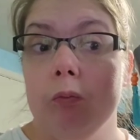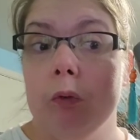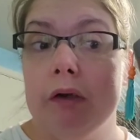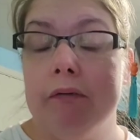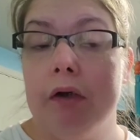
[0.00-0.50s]

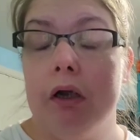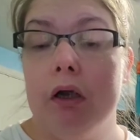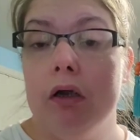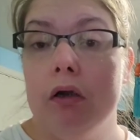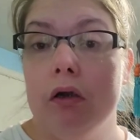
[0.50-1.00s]

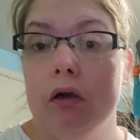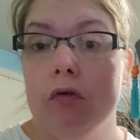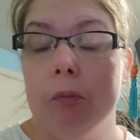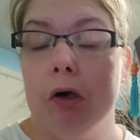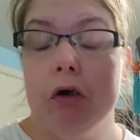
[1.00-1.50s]
Wednesday,
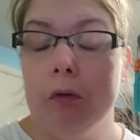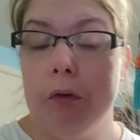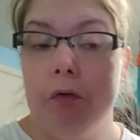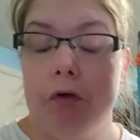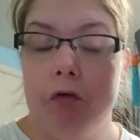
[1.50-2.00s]
tomorrow,
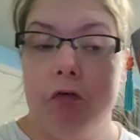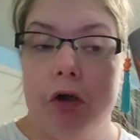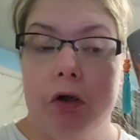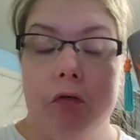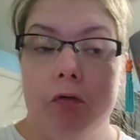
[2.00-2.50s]
and
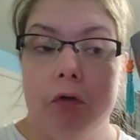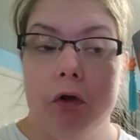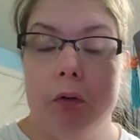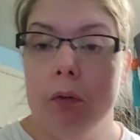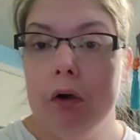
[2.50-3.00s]
Thursday, so,
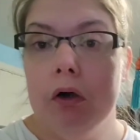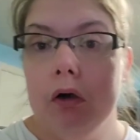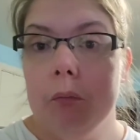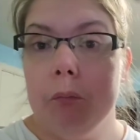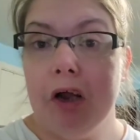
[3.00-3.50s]

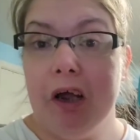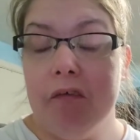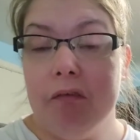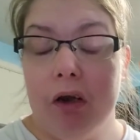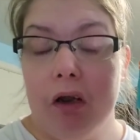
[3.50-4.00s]
but I have
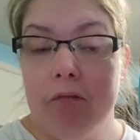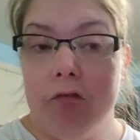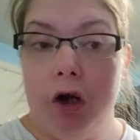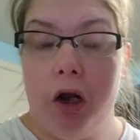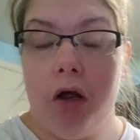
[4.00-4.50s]
today and
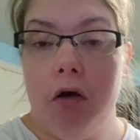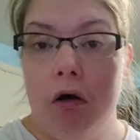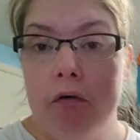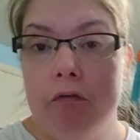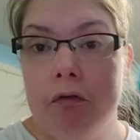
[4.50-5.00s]
Friday
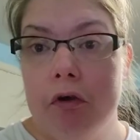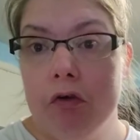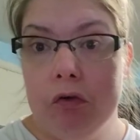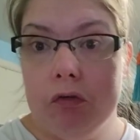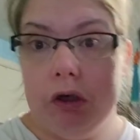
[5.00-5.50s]
off
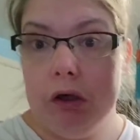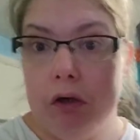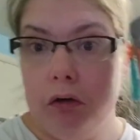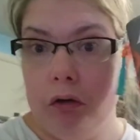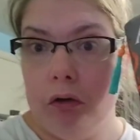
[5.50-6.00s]
to read
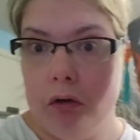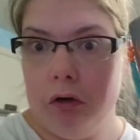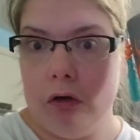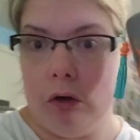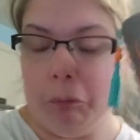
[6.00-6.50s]

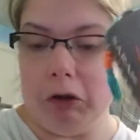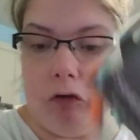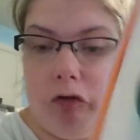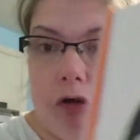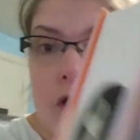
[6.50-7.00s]
a
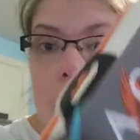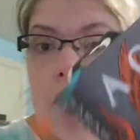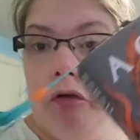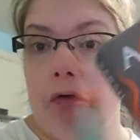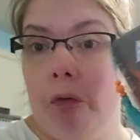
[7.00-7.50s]
bunch.
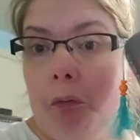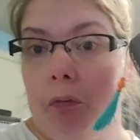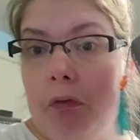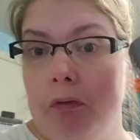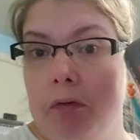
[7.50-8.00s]
So
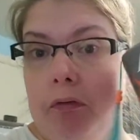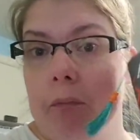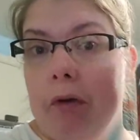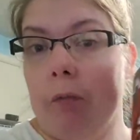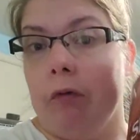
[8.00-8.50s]
this is the
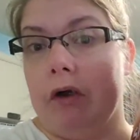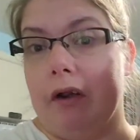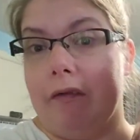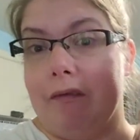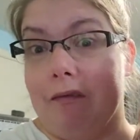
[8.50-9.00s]
main one,
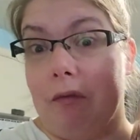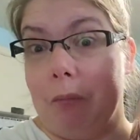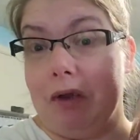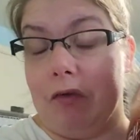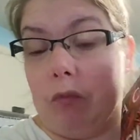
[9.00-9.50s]
this is the
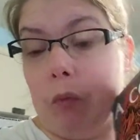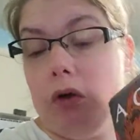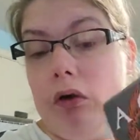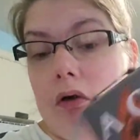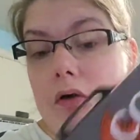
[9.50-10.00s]
biggest one.